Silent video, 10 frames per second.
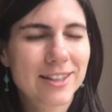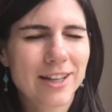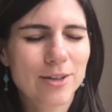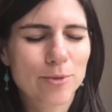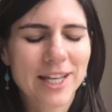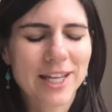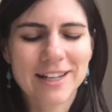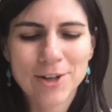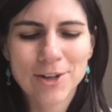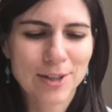the way that
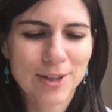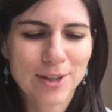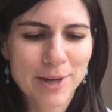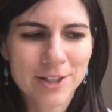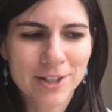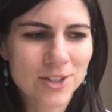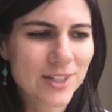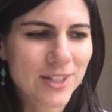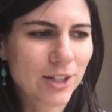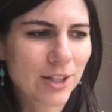it's currently managed,
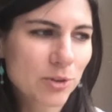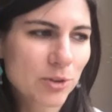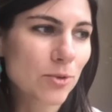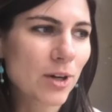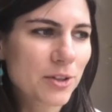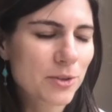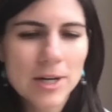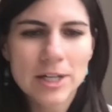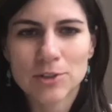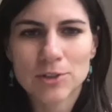it's like you will do all this
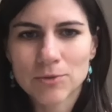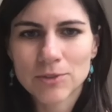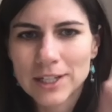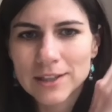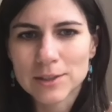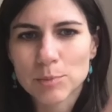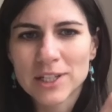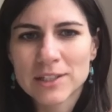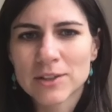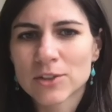work because you fit at this
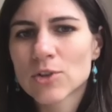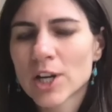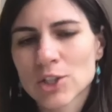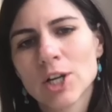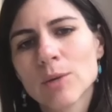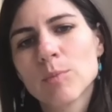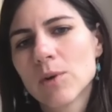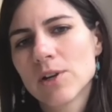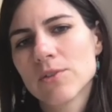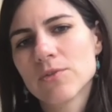place in the structure. But
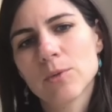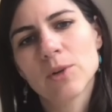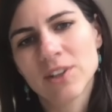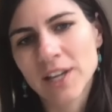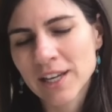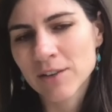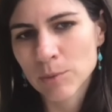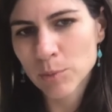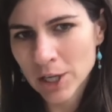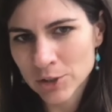what if it were like every
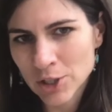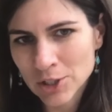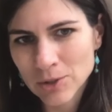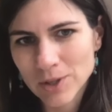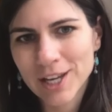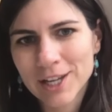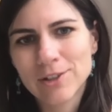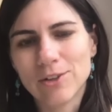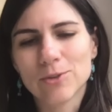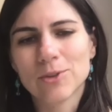project you had,
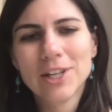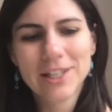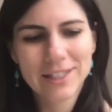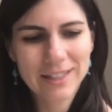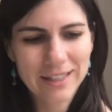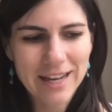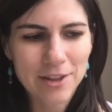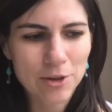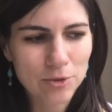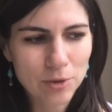you
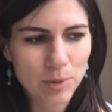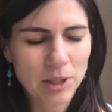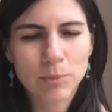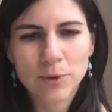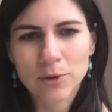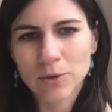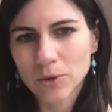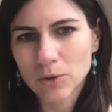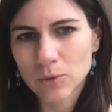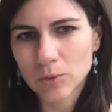gathered the people
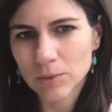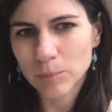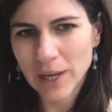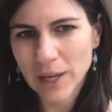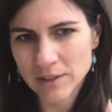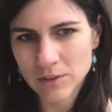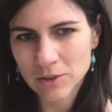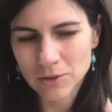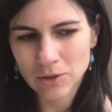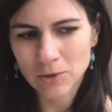who were best to
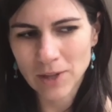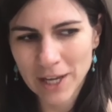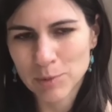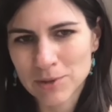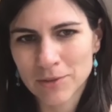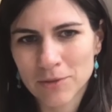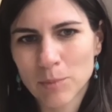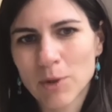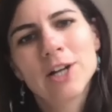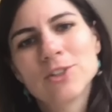do that specific
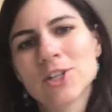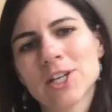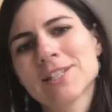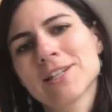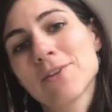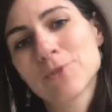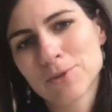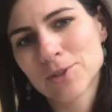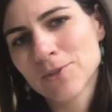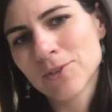project, and after it
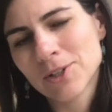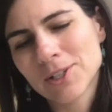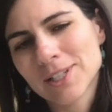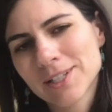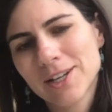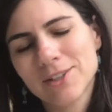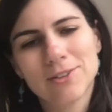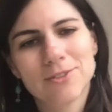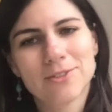was over, it kind of